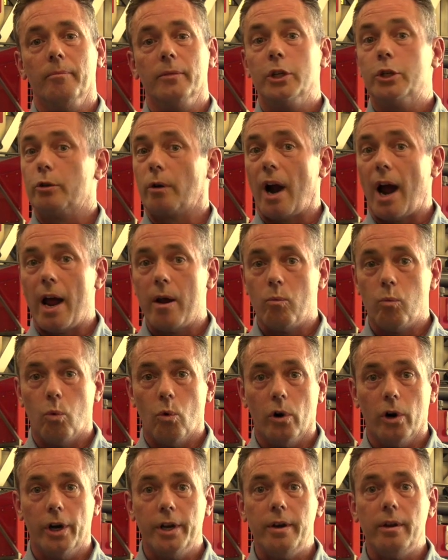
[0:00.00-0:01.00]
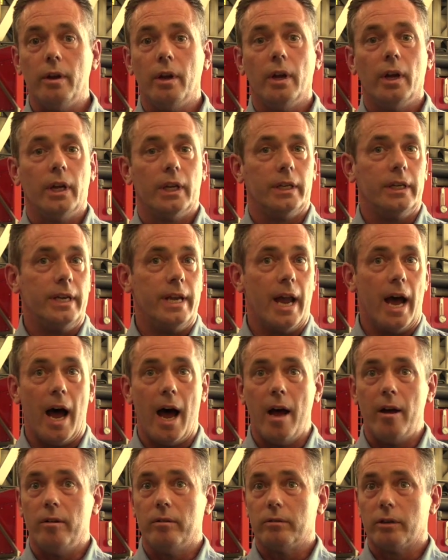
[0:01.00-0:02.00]
dry wood,
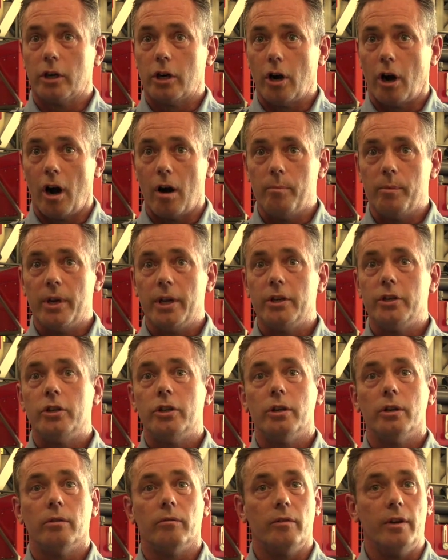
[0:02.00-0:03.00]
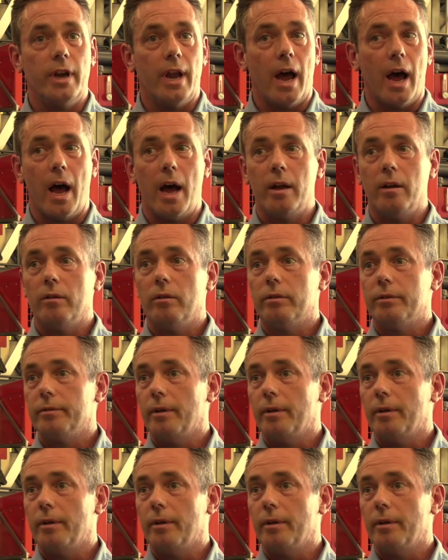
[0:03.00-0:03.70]
not garbage, not